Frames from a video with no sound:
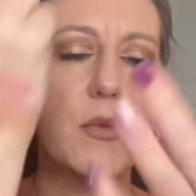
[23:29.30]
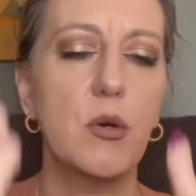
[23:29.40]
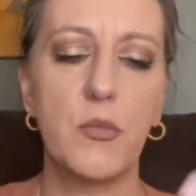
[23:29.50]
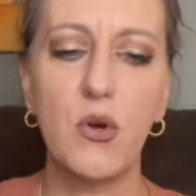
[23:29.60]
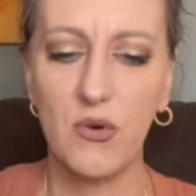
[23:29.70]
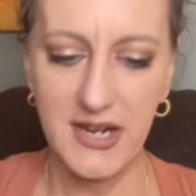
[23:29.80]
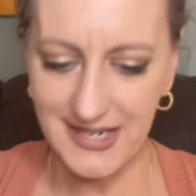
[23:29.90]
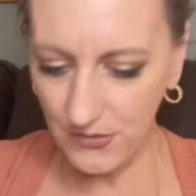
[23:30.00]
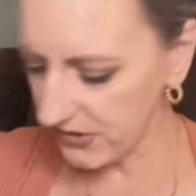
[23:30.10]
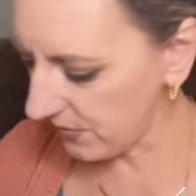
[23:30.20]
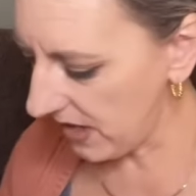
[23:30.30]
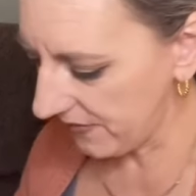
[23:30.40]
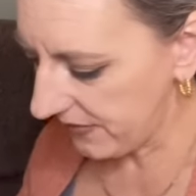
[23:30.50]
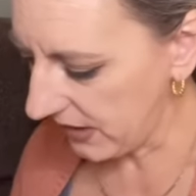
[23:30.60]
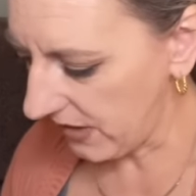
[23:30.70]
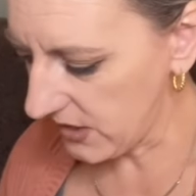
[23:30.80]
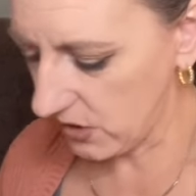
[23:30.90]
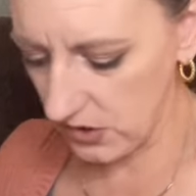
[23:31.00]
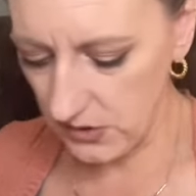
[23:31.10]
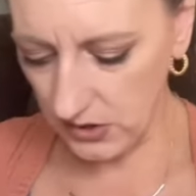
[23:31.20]
Oh, I did it with the wrong finger. I
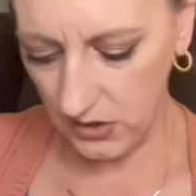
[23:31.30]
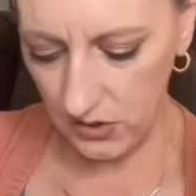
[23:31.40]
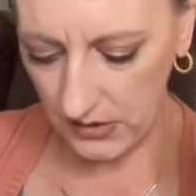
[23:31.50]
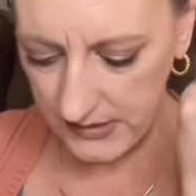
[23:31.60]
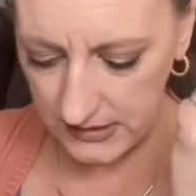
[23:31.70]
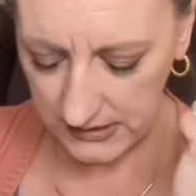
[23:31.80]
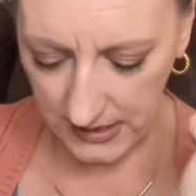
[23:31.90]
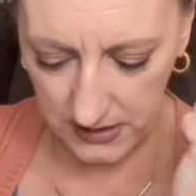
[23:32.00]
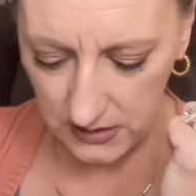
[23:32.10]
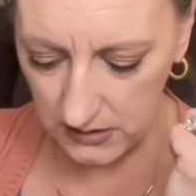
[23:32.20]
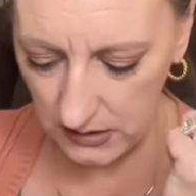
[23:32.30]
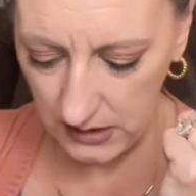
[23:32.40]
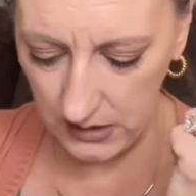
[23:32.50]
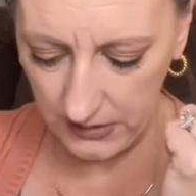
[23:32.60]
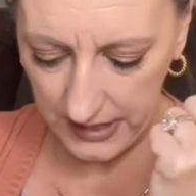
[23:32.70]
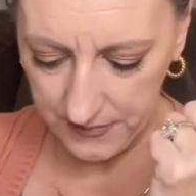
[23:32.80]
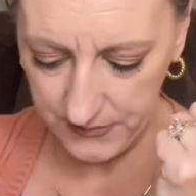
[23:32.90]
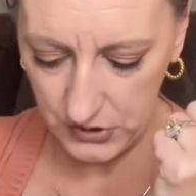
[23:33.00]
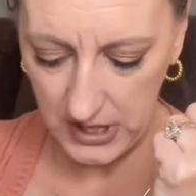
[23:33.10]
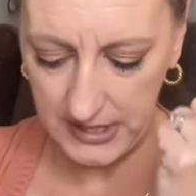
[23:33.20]
told you I was going to do it on this side. Okay,
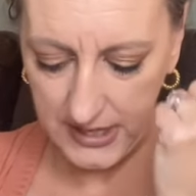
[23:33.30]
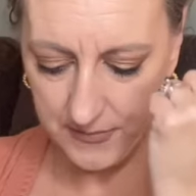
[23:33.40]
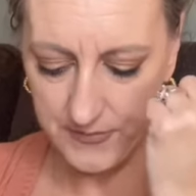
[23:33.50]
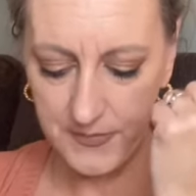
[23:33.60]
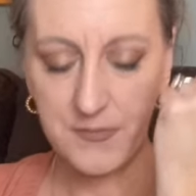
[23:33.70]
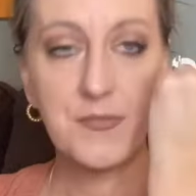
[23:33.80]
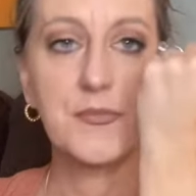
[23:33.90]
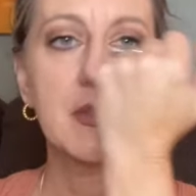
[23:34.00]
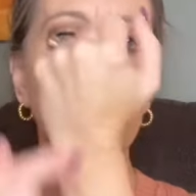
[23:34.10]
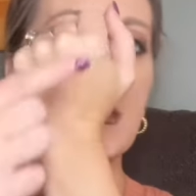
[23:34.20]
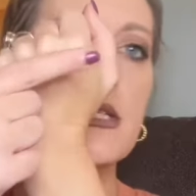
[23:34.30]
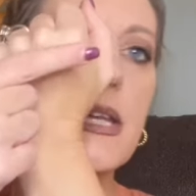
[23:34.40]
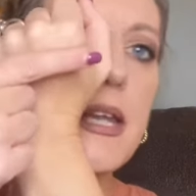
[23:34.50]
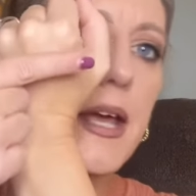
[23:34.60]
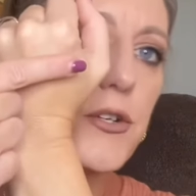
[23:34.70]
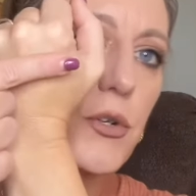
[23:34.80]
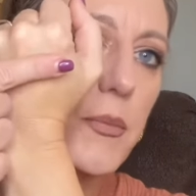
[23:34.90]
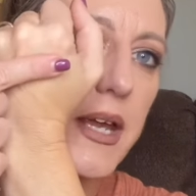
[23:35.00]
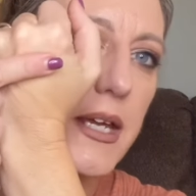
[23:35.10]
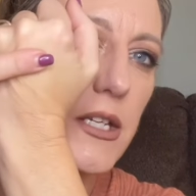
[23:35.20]
try it again. This is a natural
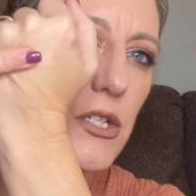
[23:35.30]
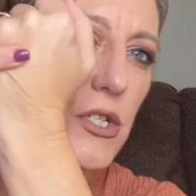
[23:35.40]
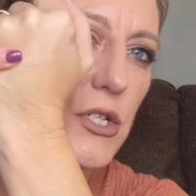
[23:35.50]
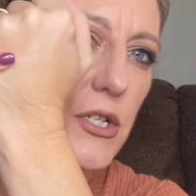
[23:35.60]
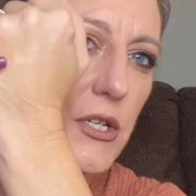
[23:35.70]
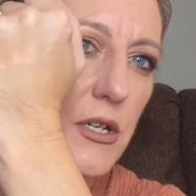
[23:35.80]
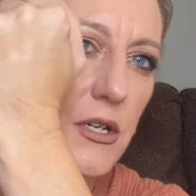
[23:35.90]
beige.